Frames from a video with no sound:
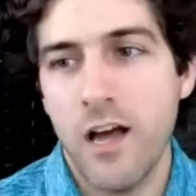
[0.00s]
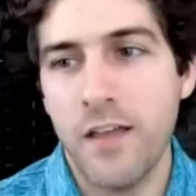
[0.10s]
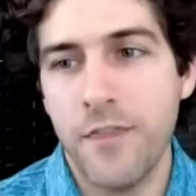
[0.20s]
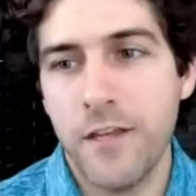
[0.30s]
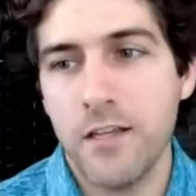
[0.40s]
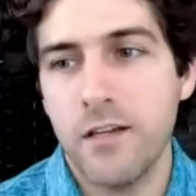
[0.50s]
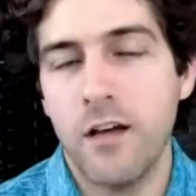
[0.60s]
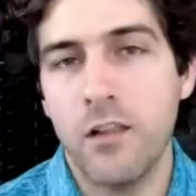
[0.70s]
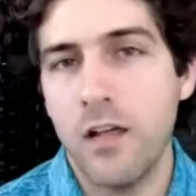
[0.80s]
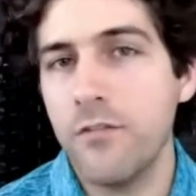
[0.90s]
I think
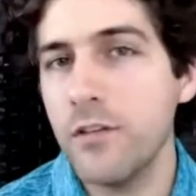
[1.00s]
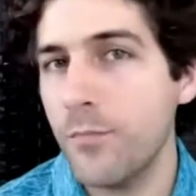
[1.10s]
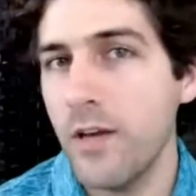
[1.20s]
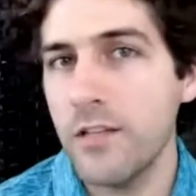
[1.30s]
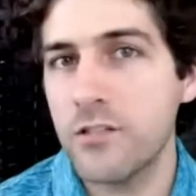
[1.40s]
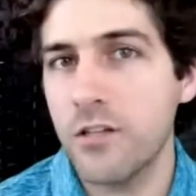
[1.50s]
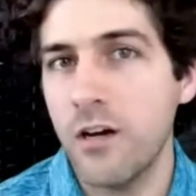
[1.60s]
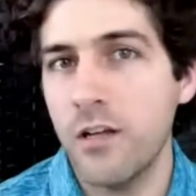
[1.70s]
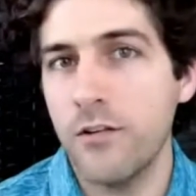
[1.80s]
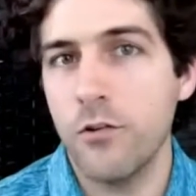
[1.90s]
a lot of it depends
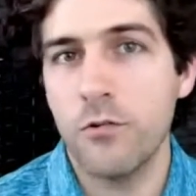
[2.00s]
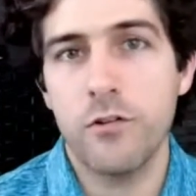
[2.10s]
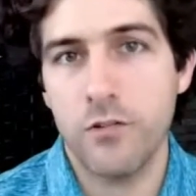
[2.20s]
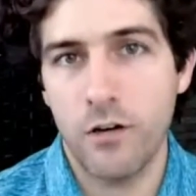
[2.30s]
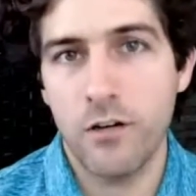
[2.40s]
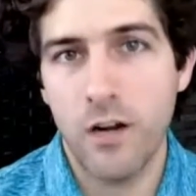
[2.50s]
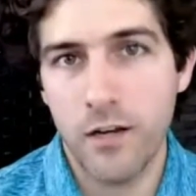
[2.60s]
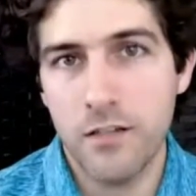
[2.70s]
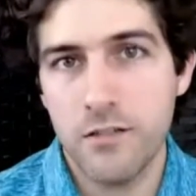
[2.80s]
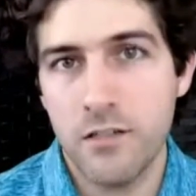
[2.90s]
on who your target
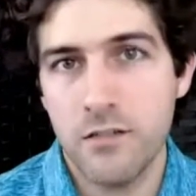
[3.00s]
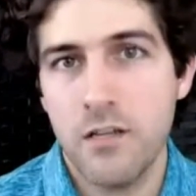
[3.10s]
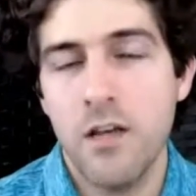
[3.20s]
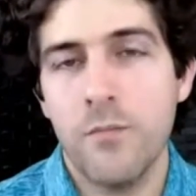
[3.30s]
audience is,